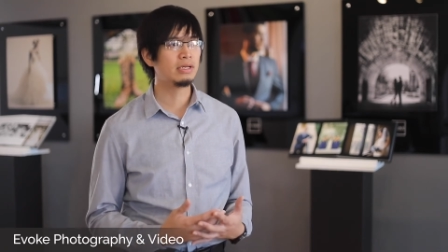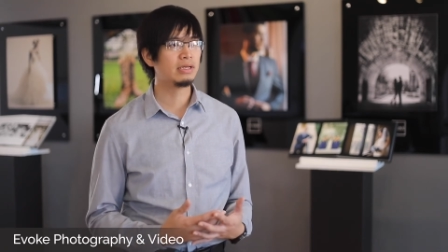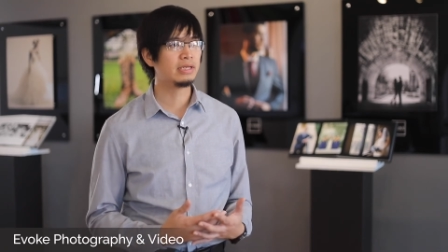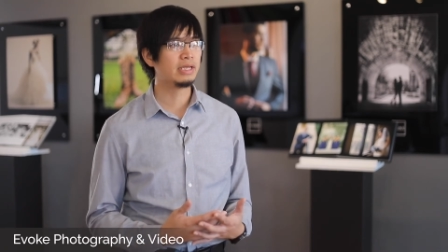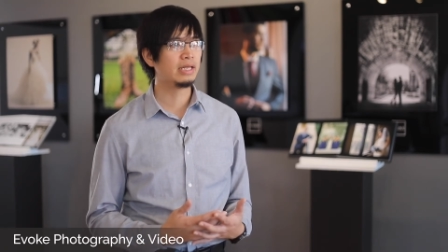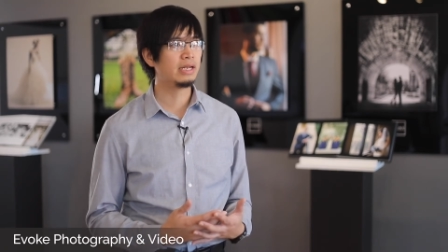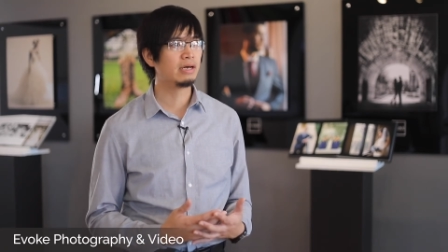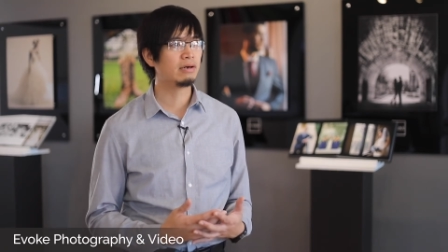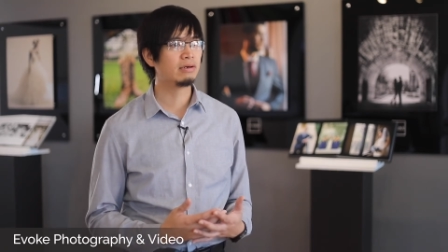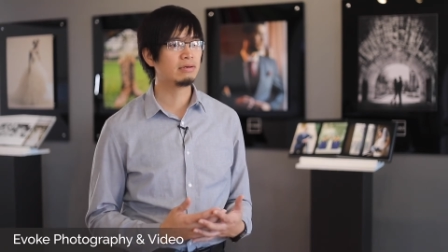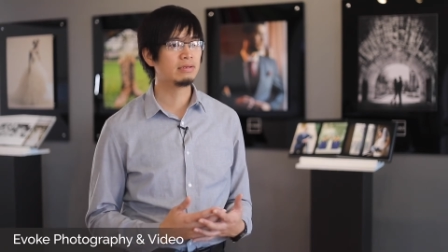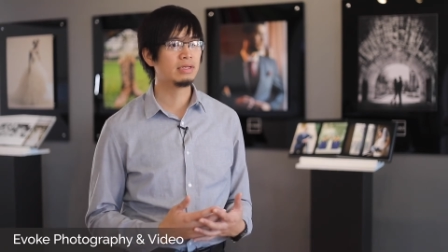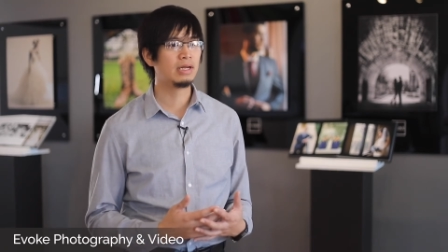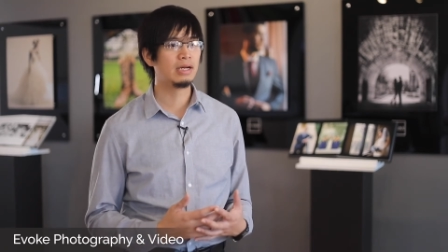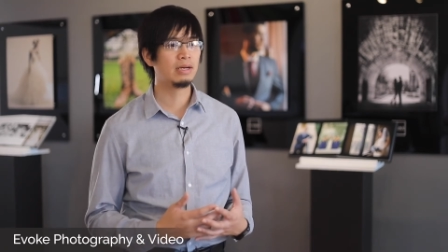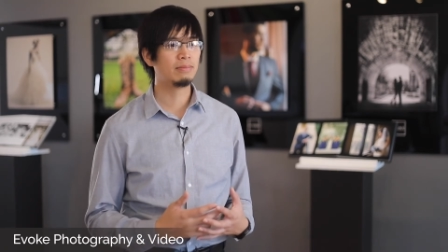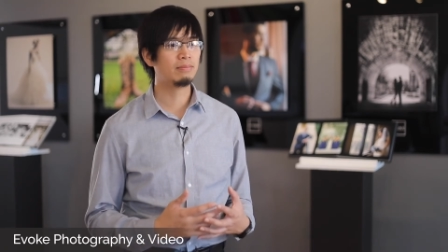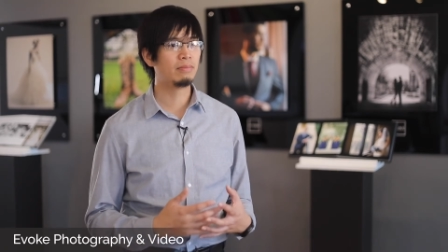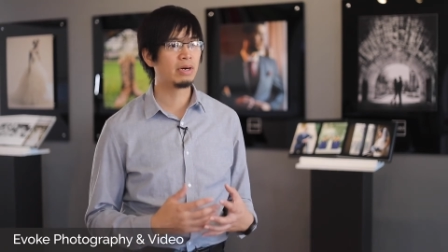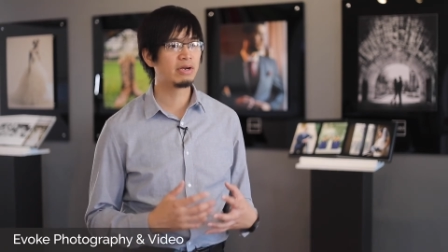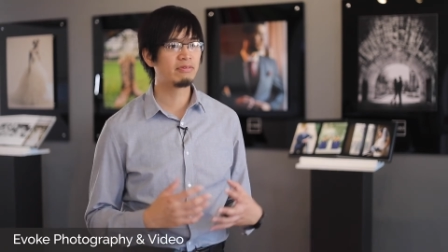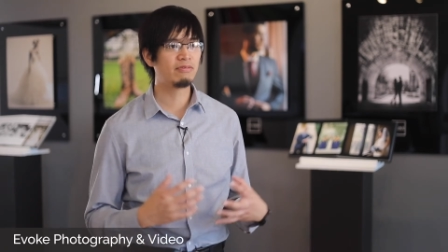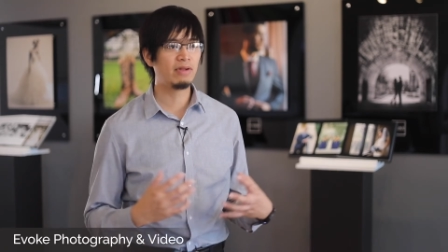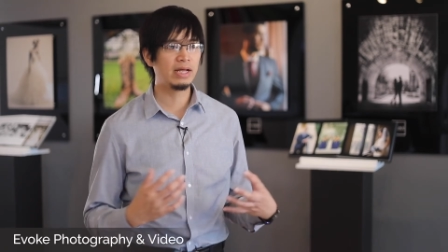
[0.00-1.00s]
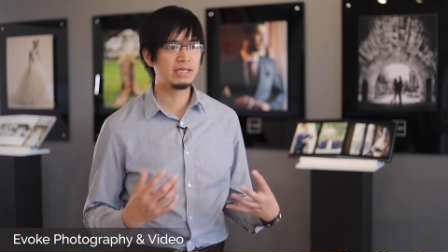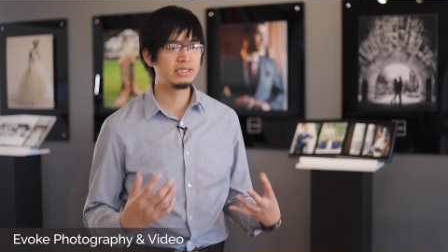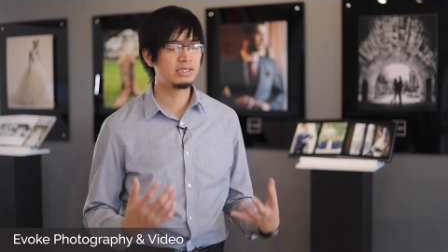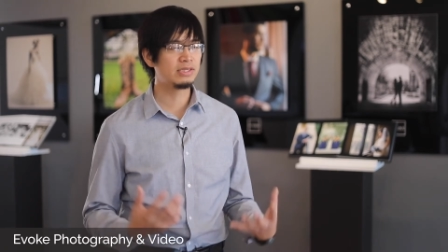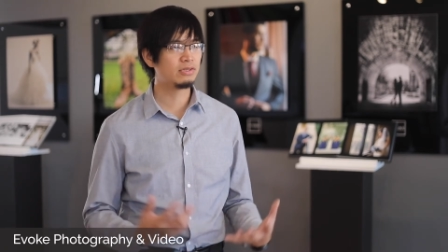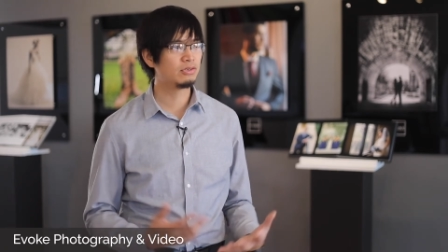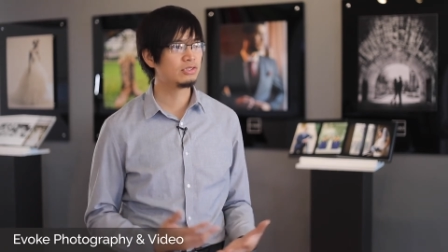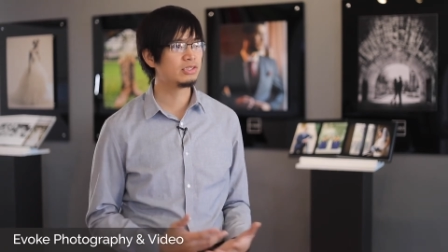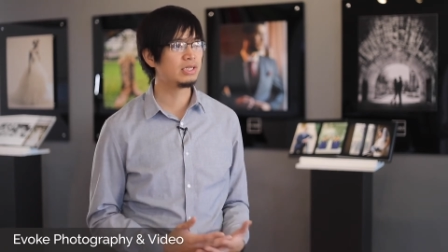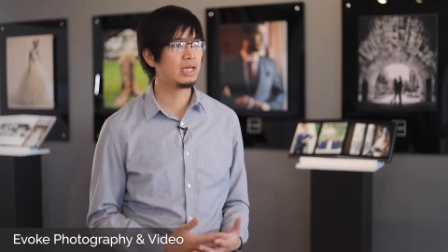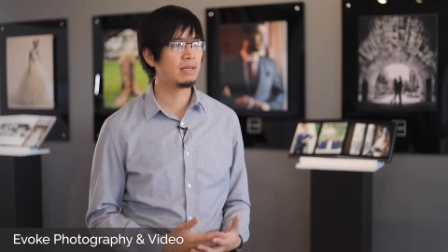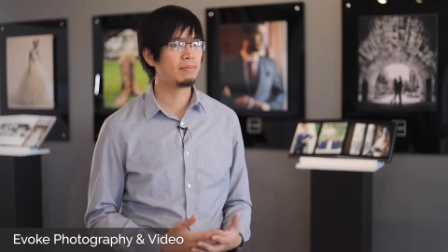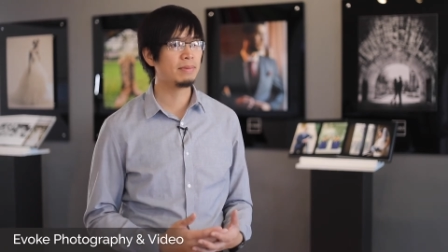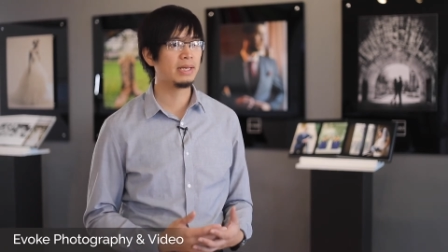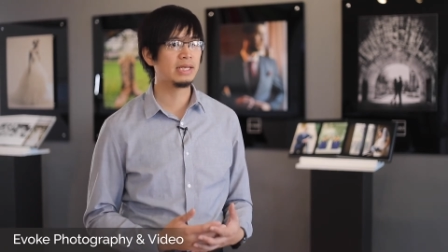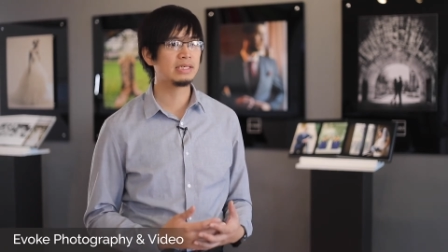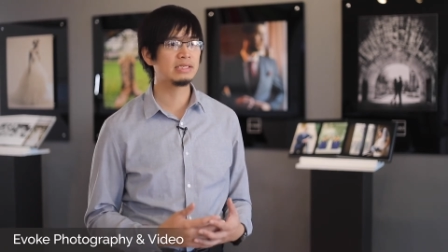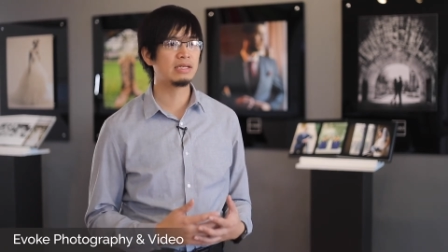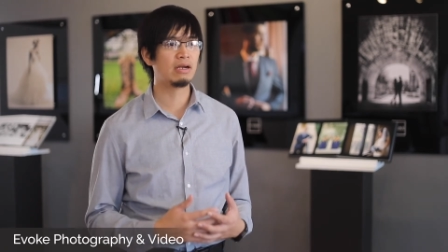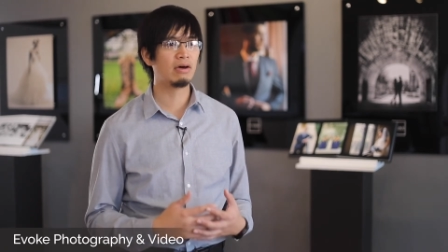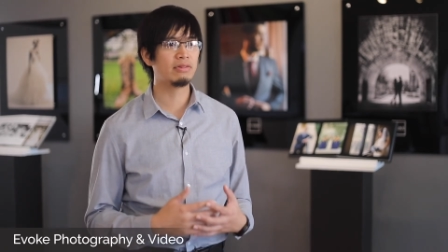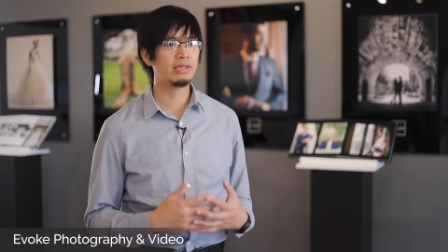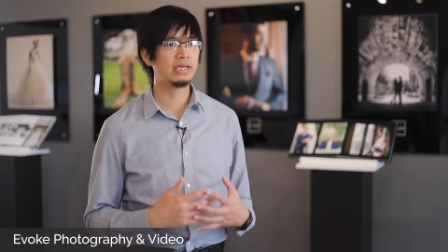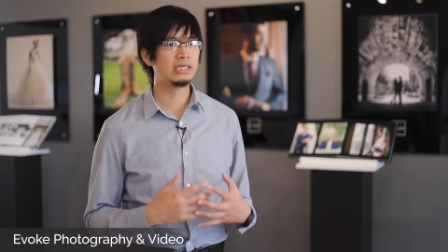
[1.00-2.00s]
you know, uh, butterflies in their
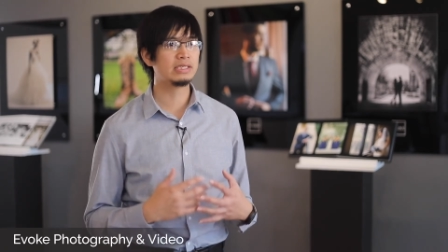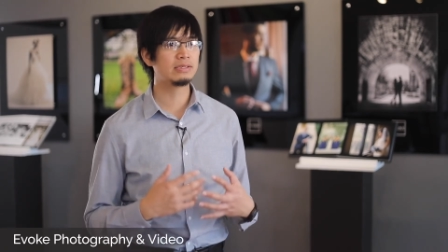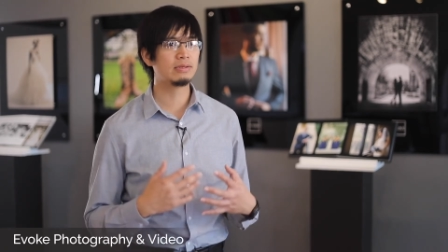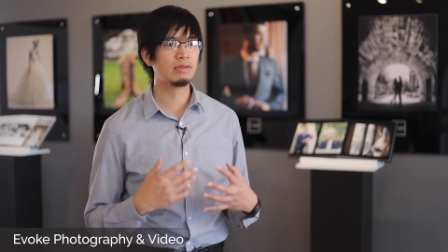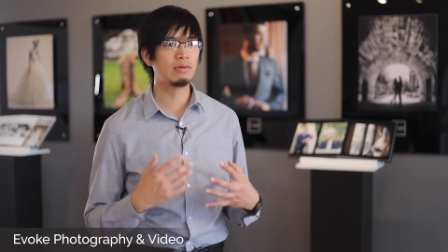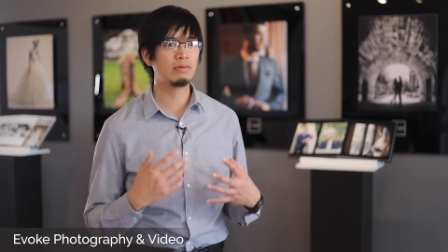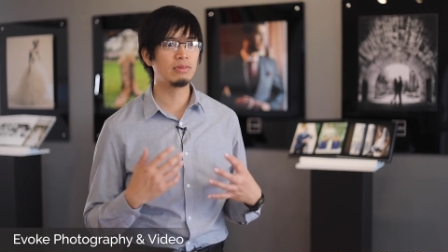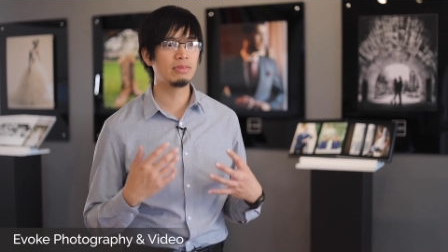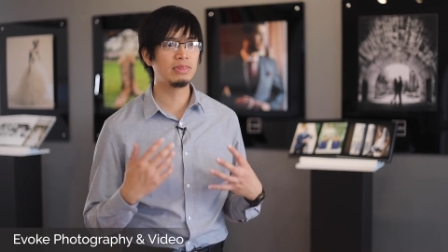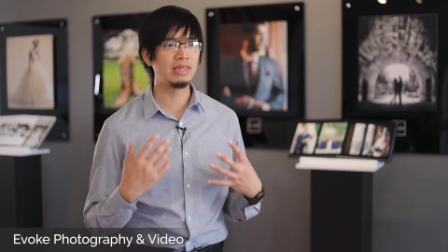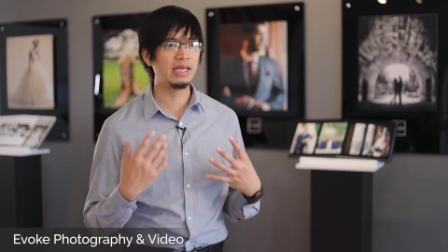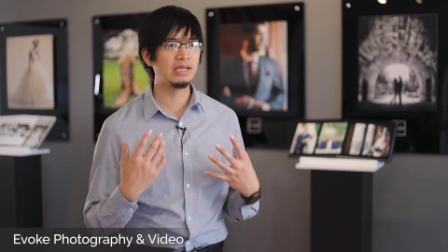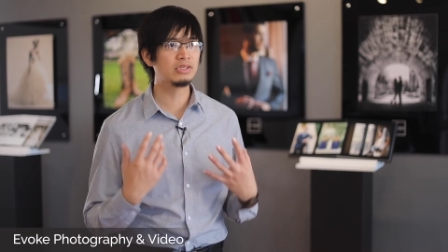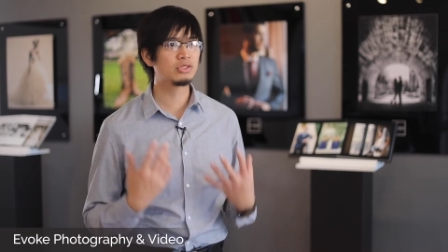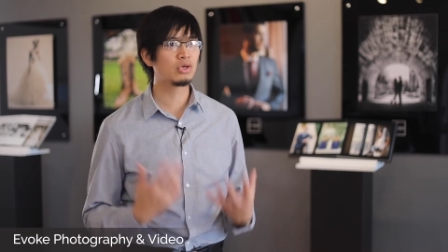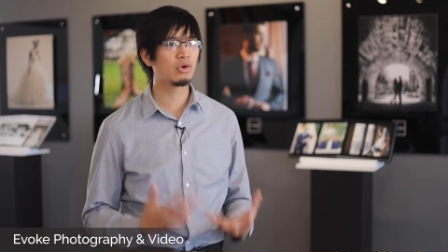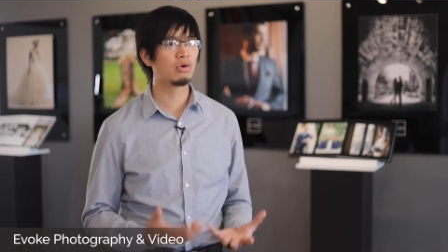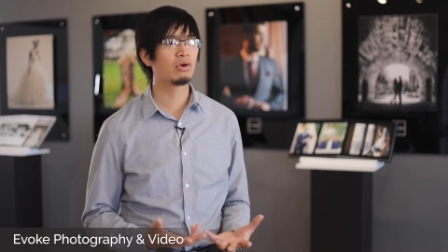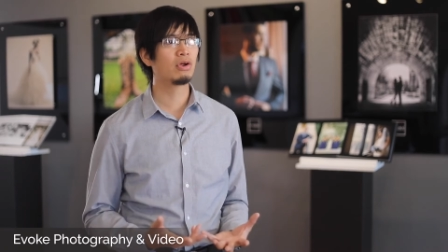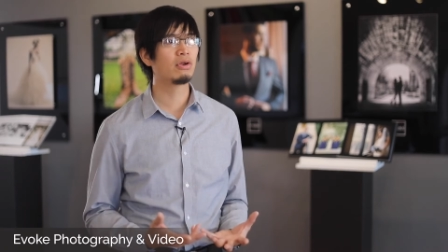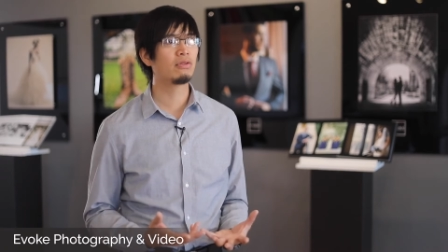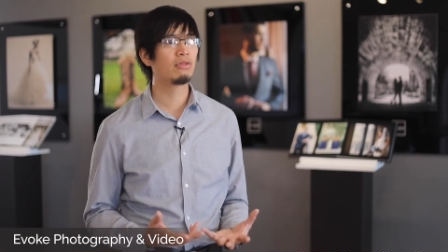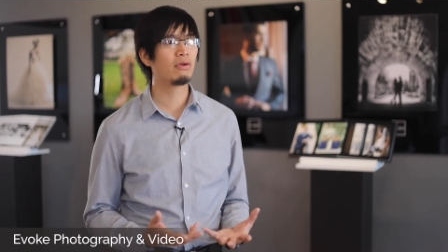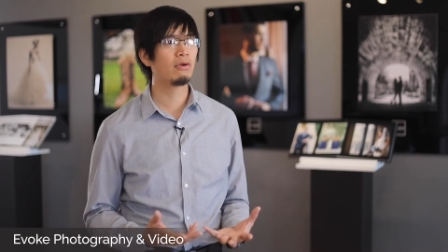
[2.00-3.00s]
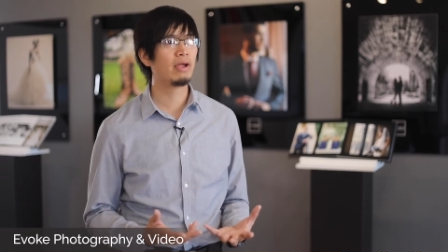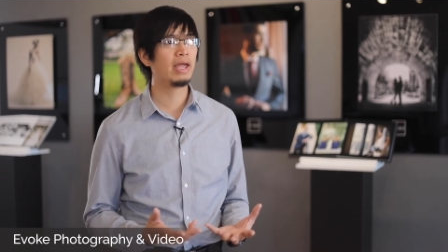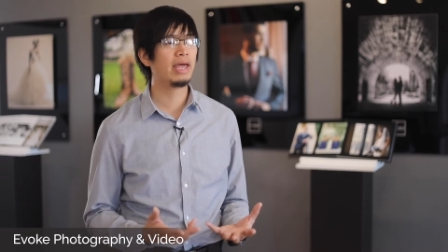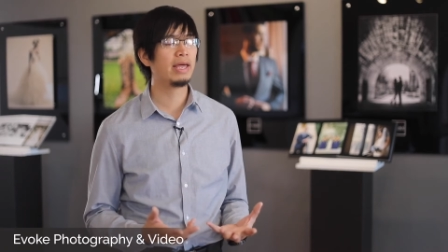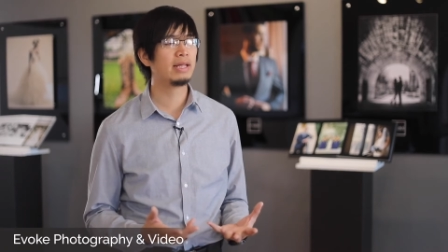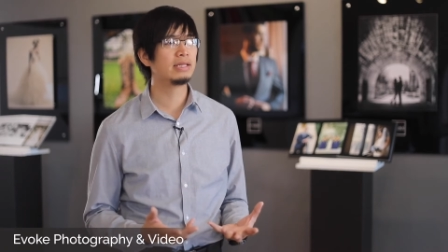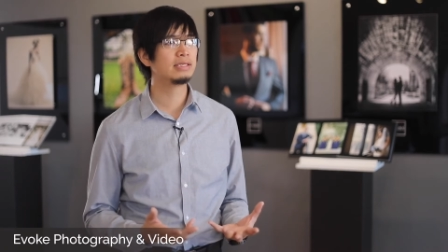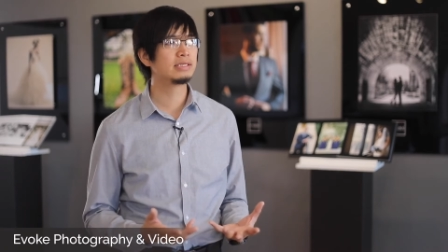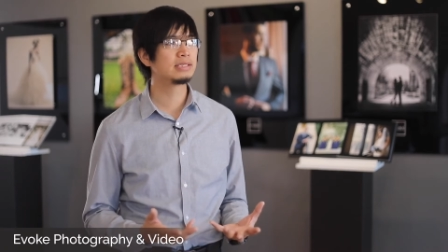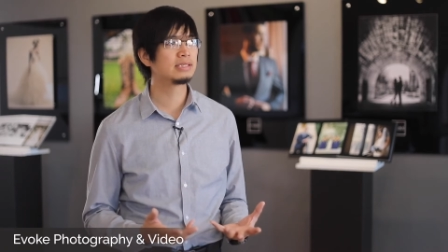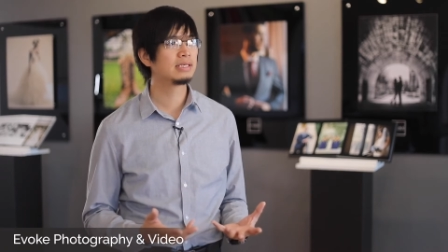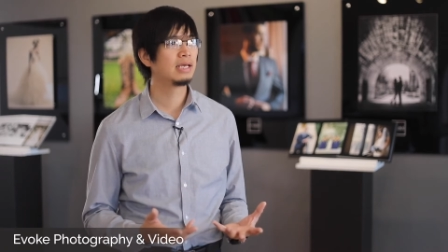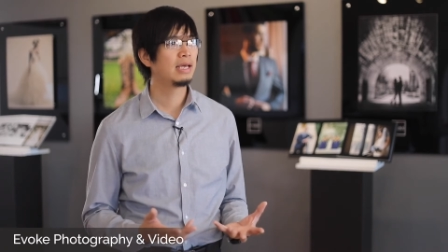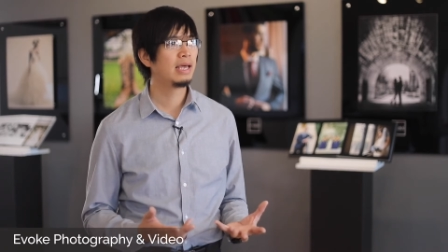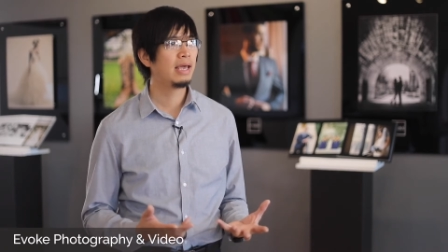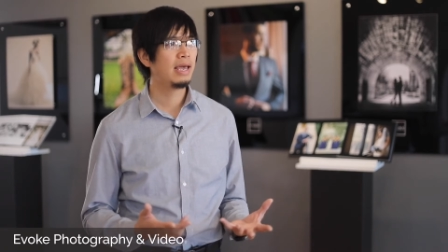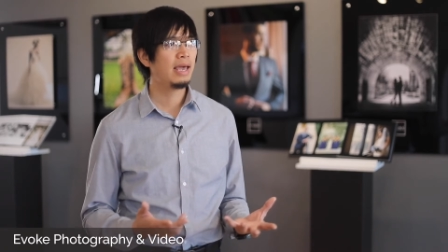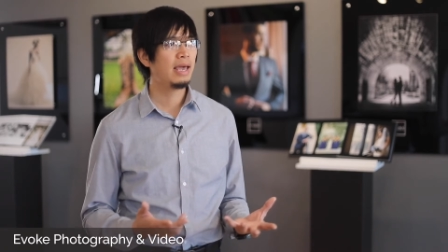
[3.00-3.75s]
stomachs, and all these things are going on in their heads.